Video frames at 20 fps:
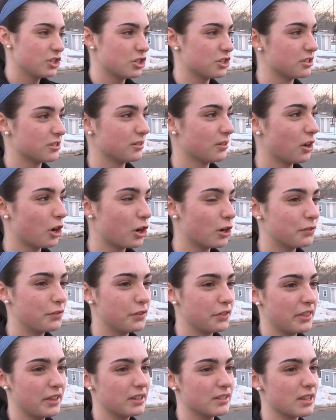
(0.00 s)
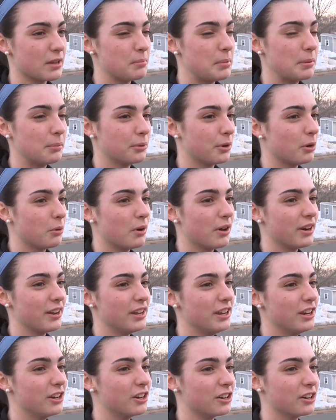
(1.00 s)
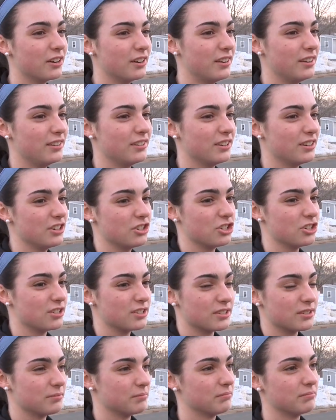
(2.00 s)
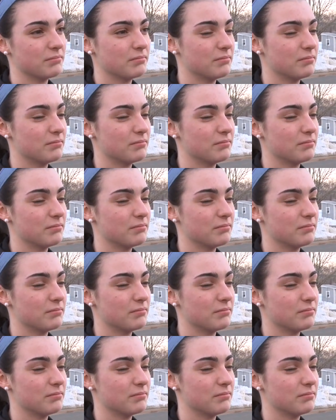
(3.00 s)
It's just hurtful things that people don't want to hear, and it's just